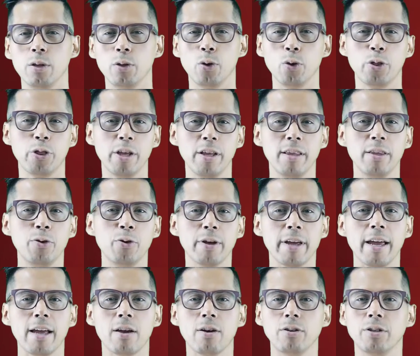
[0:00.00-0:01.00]
Do you think you
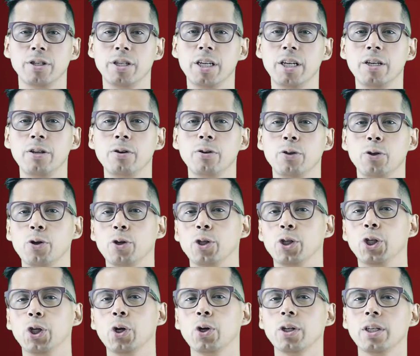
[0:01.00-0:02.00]
can continue your
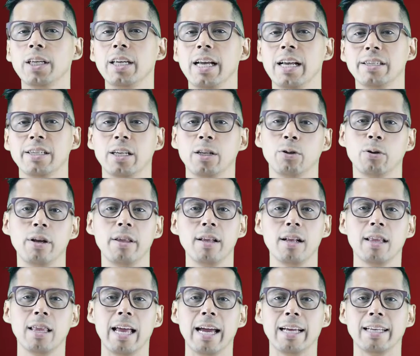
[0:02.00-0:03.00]
journey as a
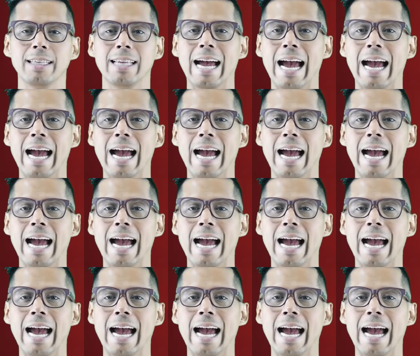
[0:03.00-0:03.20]
trader like